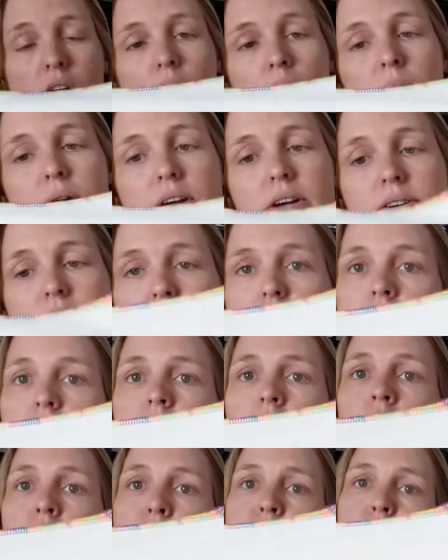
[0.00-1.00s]
We
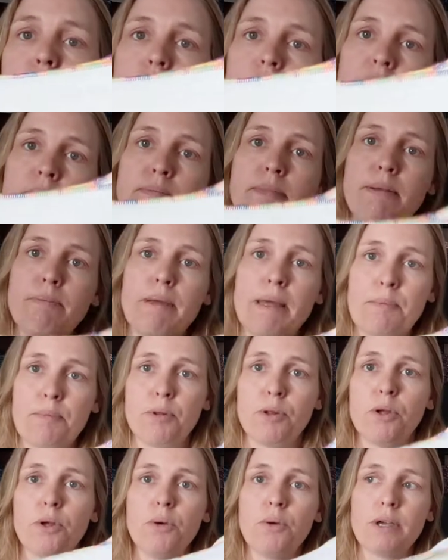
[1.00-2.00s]
also often recommend
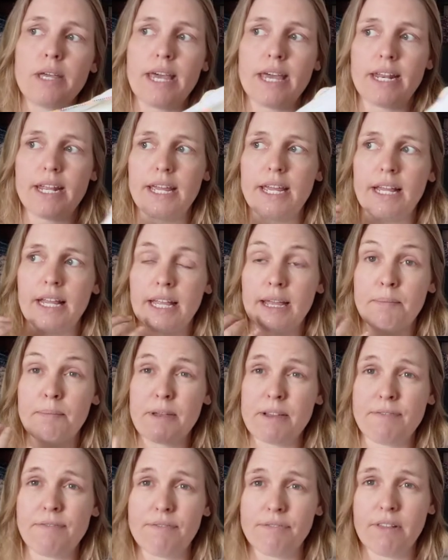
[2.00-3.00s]
people who are getting like a
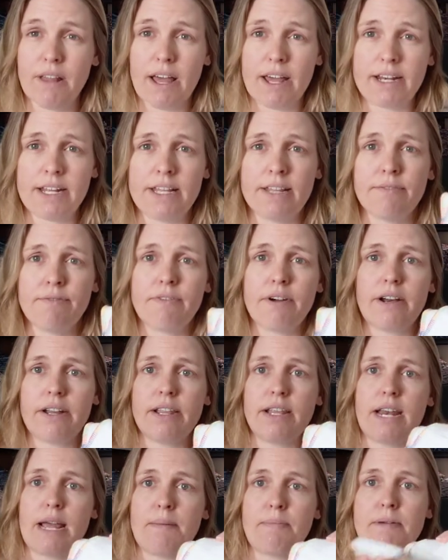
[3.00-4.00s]
big flood in the front of
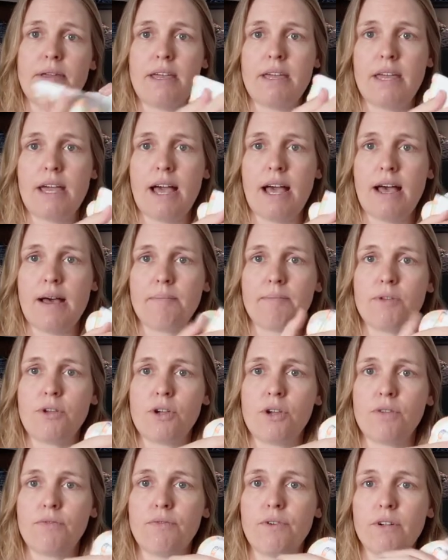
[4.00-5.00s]
the nappy, um, you
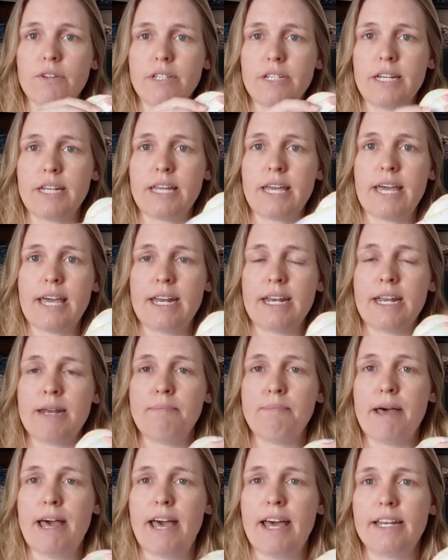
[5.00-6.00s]
could fold it again
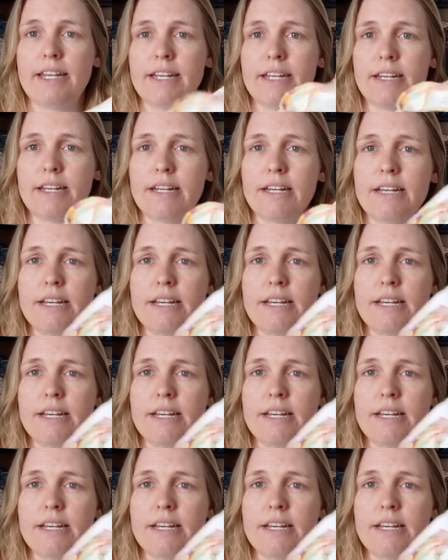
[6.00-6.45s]
and pad it.